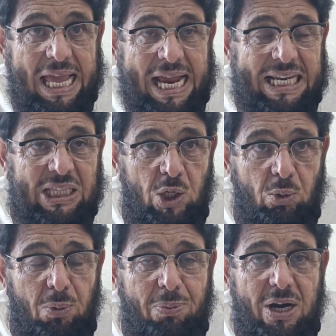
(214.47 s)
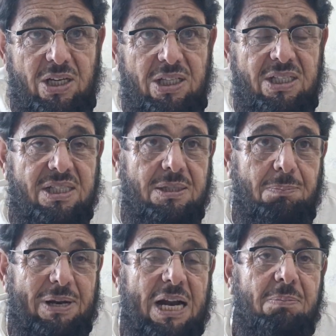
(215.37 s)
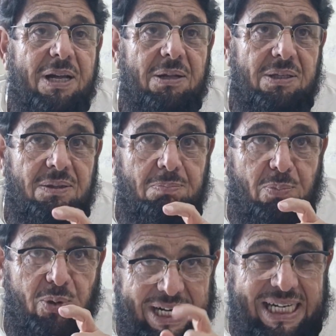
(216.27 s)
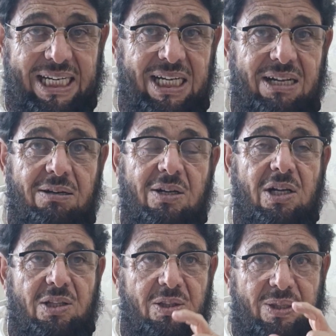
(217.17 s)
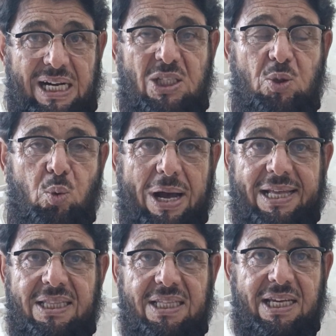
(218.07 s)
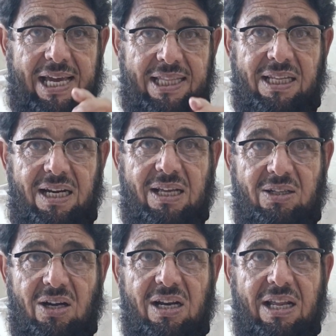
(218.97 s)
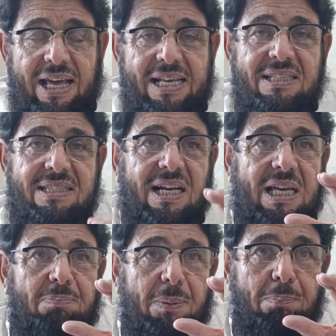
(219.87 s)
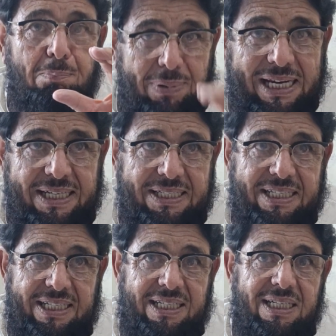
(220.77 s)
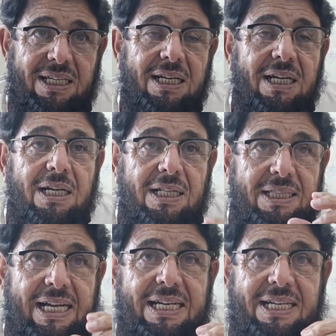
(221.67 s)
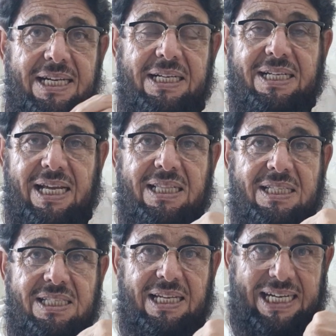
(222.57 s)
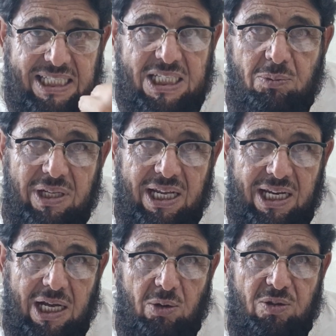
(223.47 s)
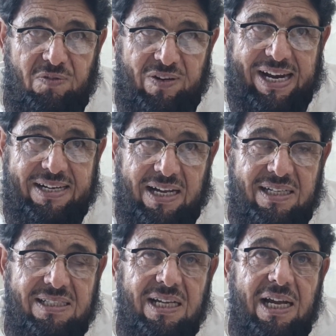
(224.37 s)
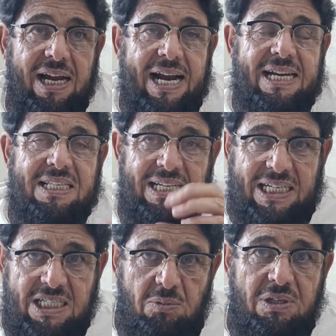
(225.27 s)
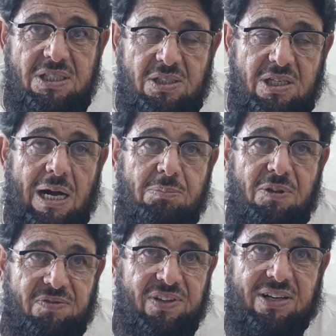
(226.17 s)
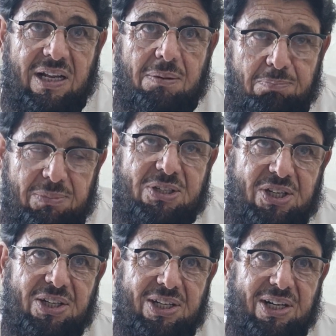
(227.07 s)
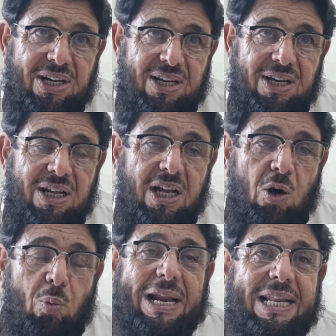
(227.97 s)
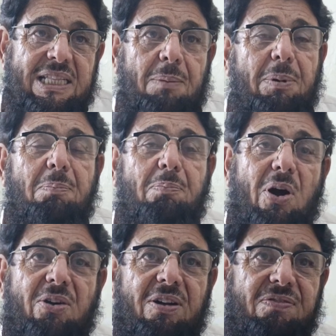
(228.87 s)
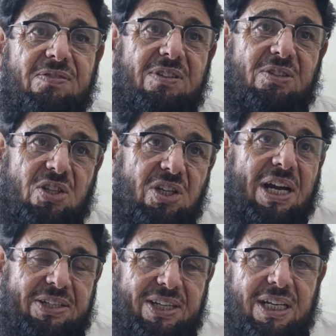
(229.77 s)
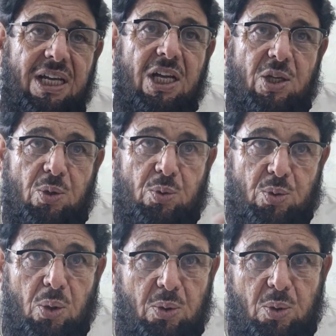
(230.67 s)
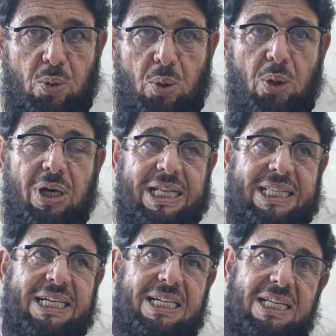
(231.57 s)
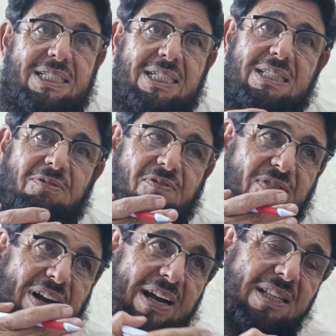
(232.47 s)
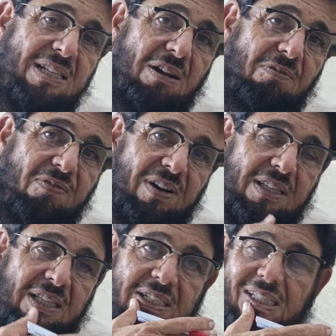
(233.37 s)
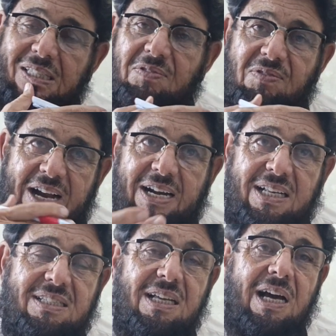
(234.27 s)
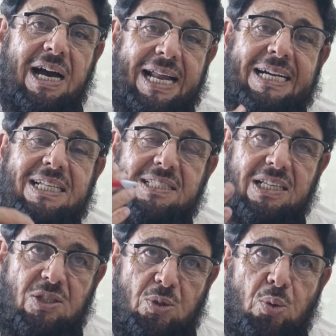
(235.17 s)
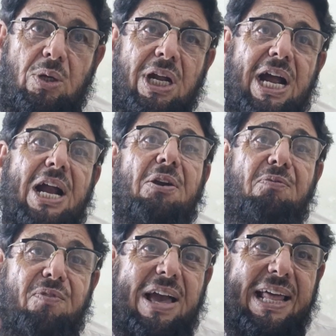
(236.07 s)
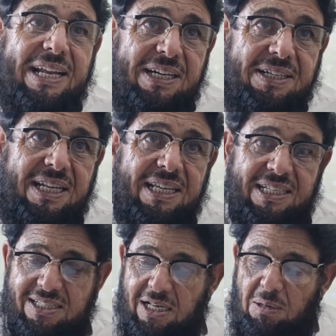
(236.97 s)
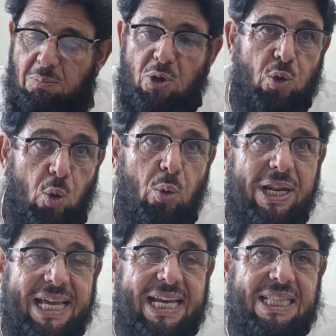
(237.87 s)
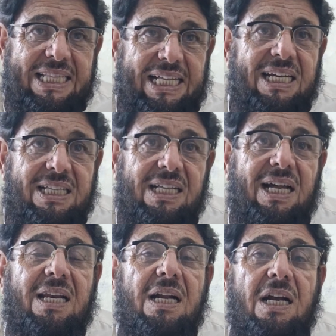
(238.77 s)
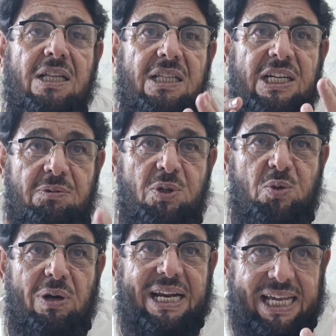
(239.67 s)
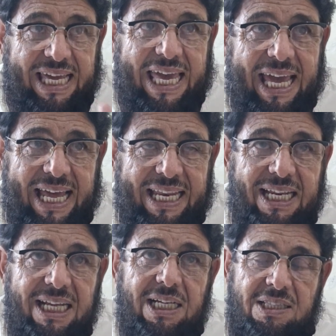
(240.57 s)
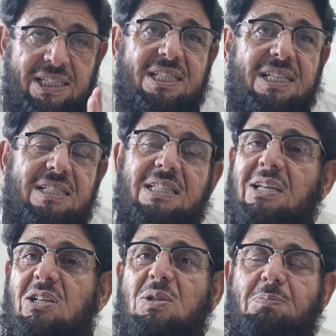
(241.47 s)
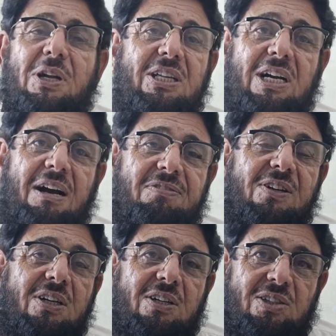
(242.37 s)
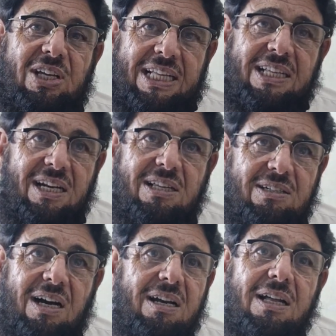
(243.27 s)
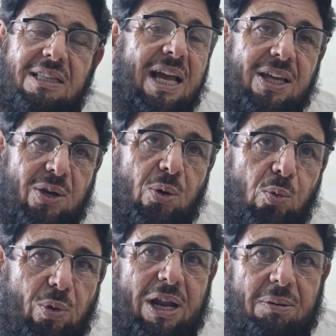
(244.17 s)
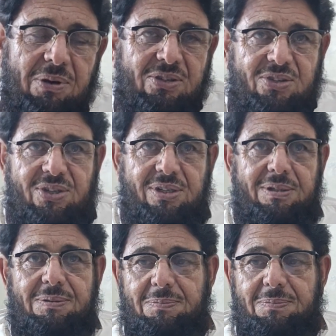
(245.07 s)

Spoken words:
The lower part is supplied by the pudendal nerve. That's why the anal canal has the capability that it can selectively allow the flatus and selectively stop the fecal material. While in upper part of the GIT, you don't know that is it the flatus or it is the flatus or it is the stool and when it is. But over here in the anal canal, the individual can. This is the nerve supply of the anal canal. Thank you very much.